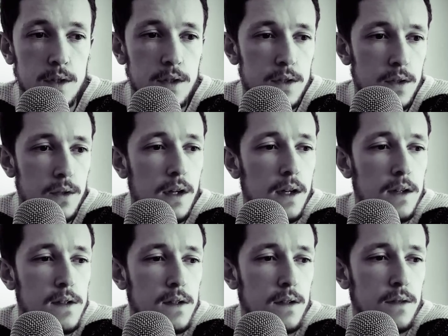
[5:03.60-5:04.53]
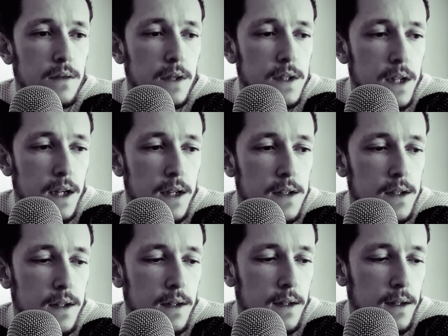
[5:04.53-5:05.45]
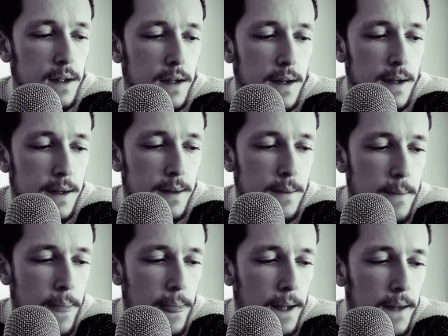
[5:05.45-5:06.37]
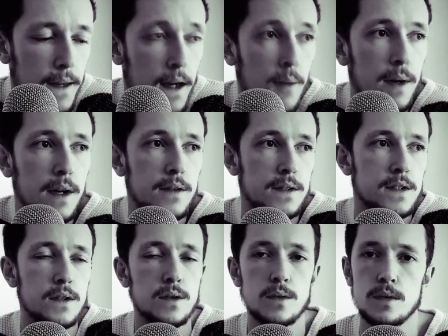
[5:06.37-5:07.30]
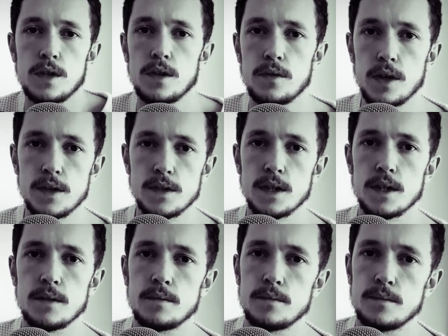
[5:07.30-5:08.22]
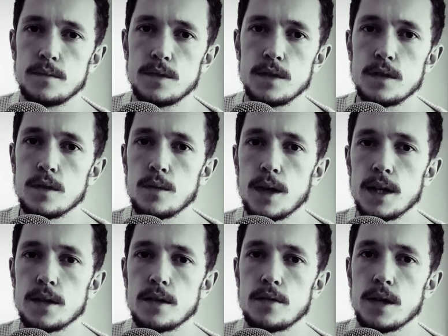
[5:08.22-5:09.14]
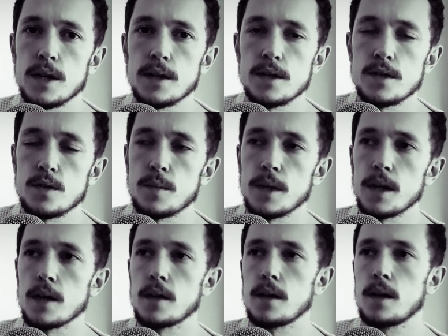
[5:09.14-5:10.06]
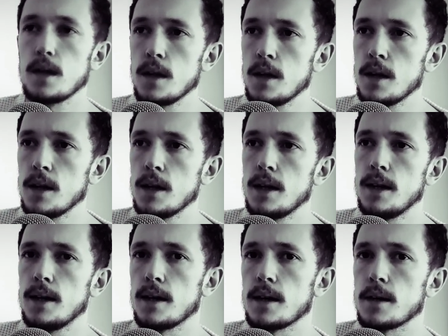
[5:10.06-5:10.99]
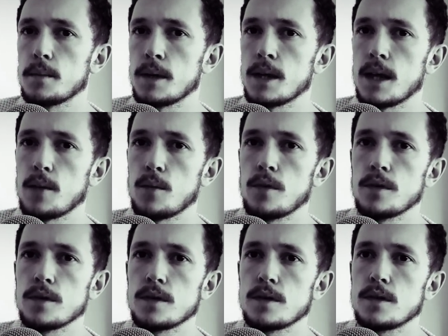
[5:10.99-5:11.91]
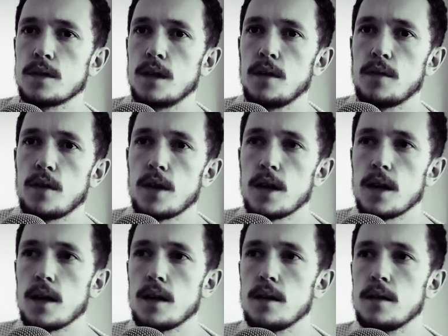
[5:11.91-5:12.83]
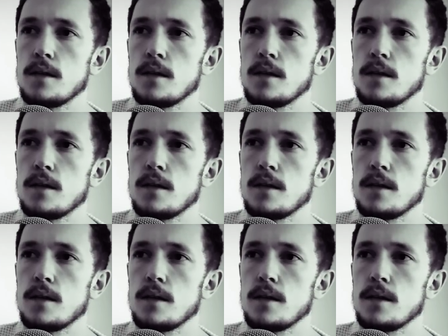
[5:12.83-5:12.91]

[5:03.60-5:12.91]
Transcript: good 2 years of education, and then I went on to university to do a degree in digital media, and that was a very